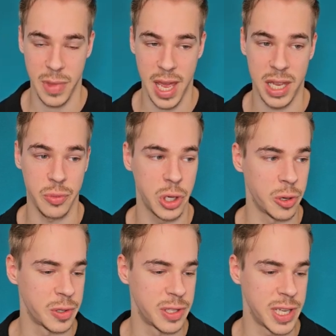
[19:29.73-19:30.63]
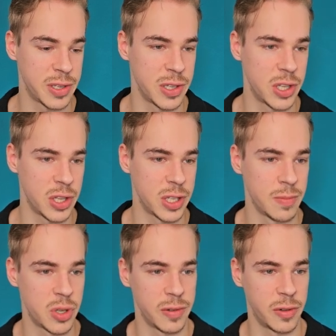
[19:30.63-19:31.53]
and then we're going to test the
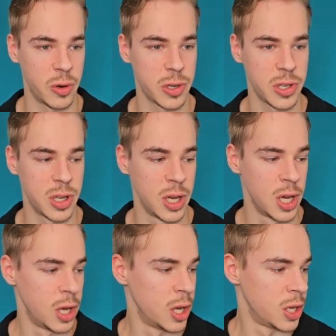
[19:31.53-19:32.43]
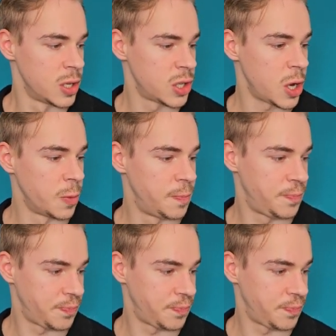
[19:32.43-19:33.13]
systems, of course. So